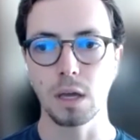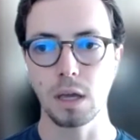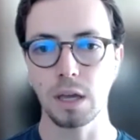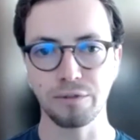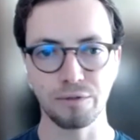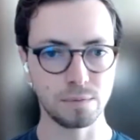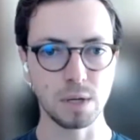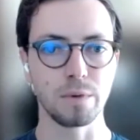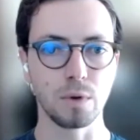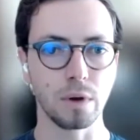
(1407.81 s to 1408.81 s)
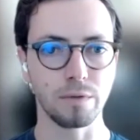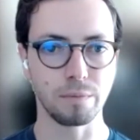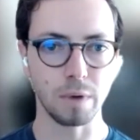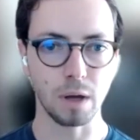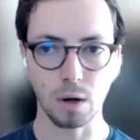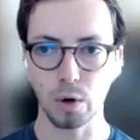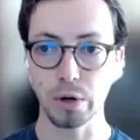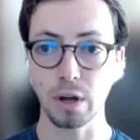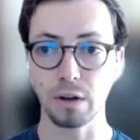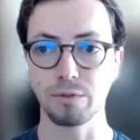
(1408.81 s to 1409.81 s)
if some of you have heard
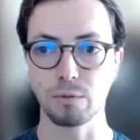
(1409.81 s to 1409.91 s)
of